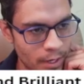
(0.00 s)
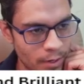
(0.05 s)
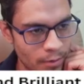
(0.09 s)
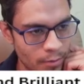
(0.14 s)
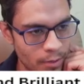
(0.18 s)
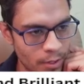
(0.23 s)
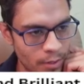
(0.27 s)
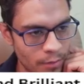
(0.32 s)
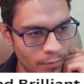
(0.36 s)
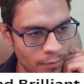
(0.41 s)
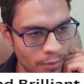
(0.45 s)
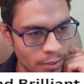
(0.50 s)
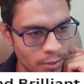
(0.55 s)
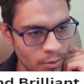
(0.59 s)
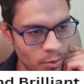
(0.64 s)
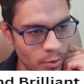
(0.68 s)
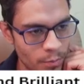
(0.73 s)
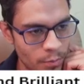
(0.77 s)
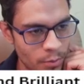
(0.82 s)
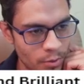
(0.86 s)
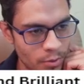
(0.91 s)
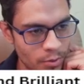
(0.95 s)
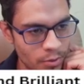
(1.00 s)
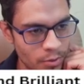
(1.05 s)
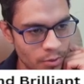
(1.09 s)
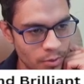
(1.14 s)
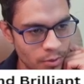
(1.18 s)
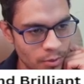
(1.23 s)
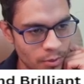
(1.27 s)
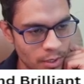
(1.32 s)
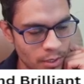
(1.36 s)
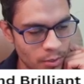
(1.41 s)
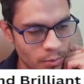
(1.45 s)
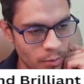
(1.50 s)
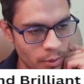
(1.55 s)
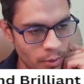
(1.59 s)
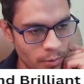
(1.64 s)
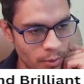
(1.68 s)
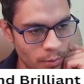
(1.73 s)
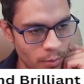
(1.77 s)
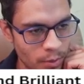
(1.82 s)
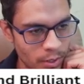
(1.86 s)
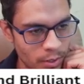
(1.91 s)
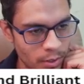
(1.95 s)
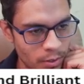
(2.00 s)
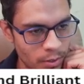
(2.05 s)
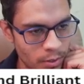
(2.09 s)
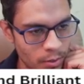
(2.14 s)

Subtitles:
rid of these two pawns. That's what we want.